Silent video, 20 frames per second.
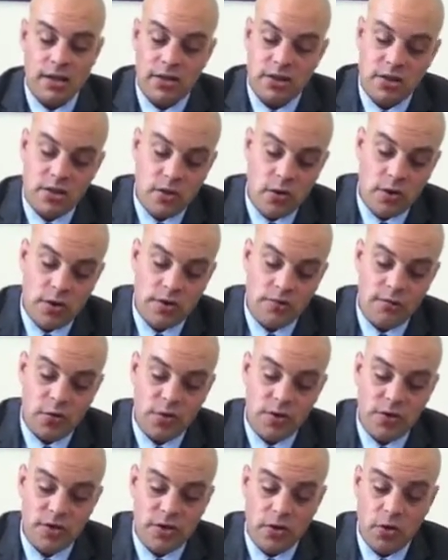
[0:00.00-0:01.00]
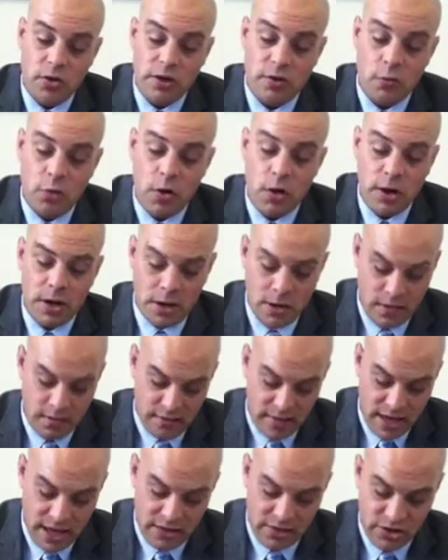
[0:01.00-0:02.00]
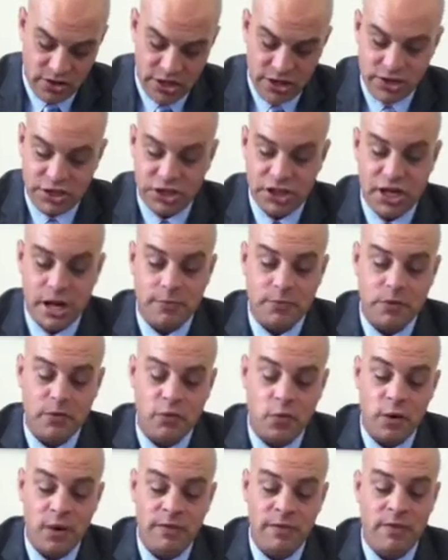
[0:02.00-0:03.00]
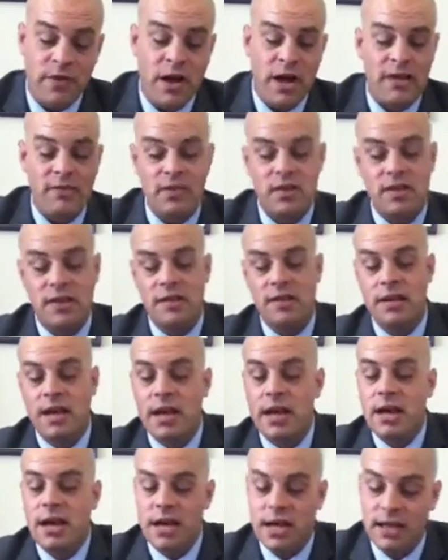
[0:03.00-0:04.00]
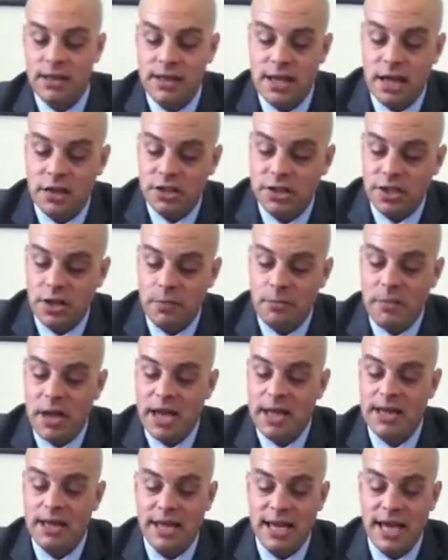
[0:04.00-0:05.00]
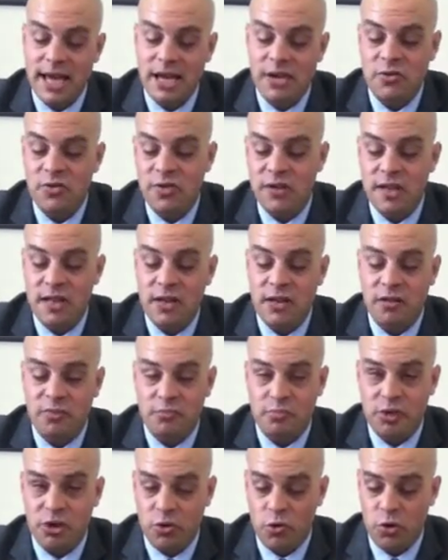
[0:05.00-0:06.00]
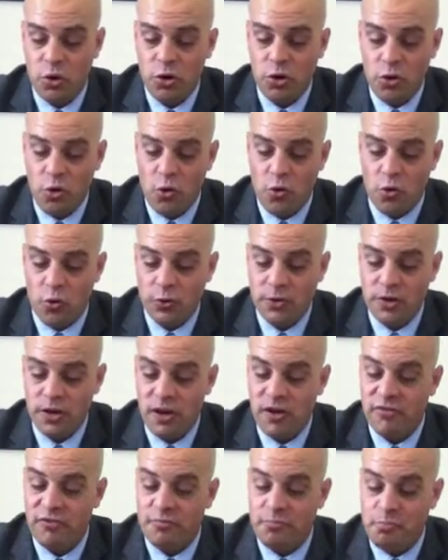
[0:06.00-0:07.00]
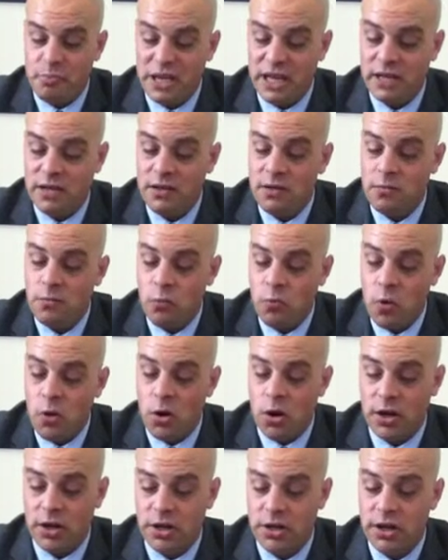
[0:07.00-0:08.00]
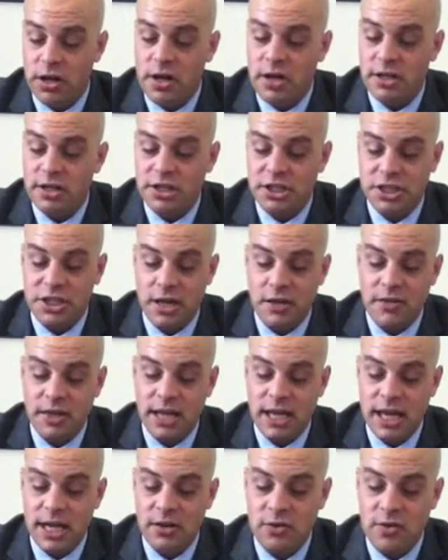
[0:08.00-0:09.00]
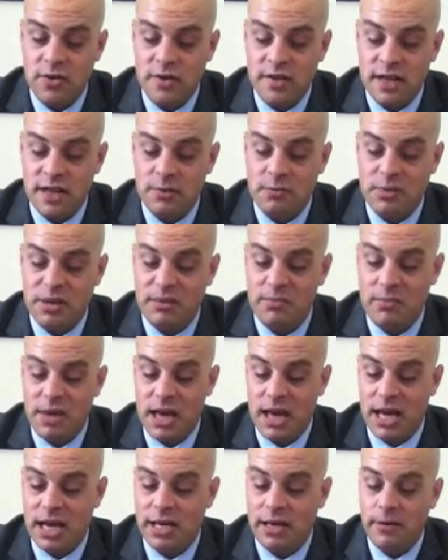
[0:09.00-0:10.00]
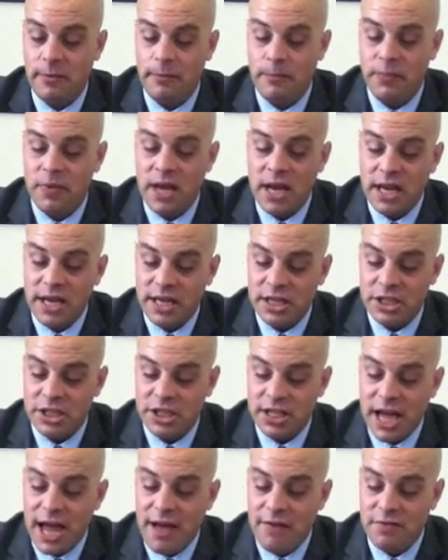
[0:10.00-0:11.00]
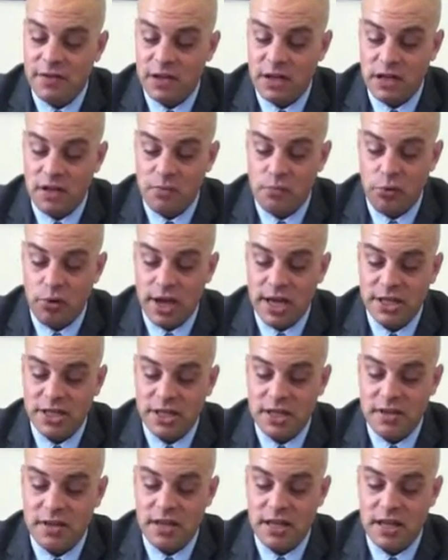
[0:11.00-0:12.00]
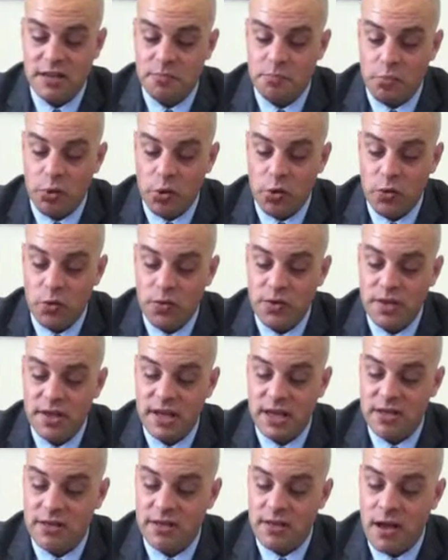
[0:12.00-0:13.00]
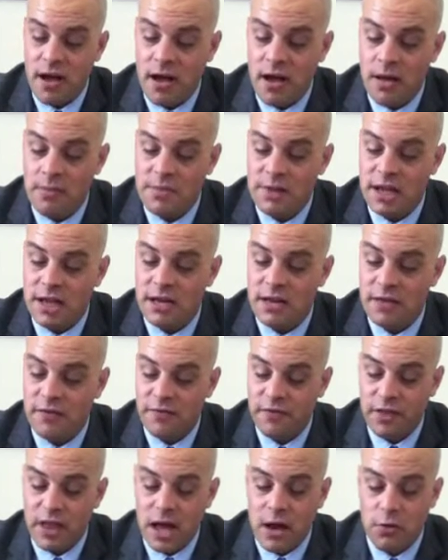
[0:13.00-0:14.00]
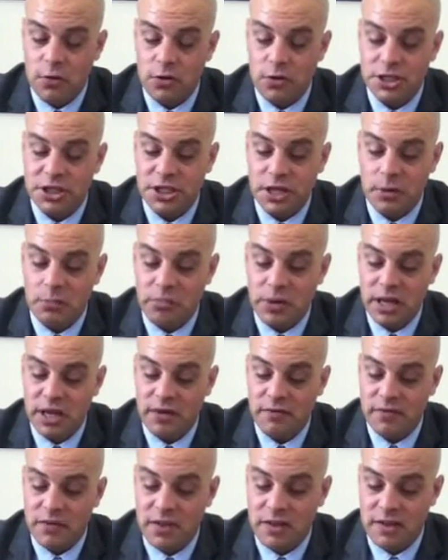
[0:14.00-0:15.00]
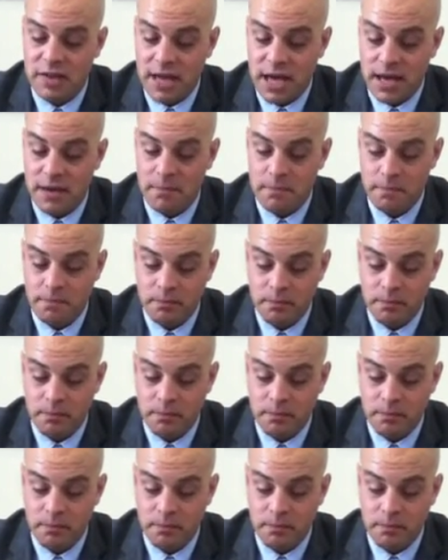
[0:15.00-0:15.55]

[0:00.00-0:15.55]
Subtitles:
So in verse 31 of Exodus chapter 25, it says, And thou shalt make a candlestick of pure gold, of beaten work shall the candlestick be made. His shaft and his branches, his bowls, his knobs, and his flowers shall be of the same.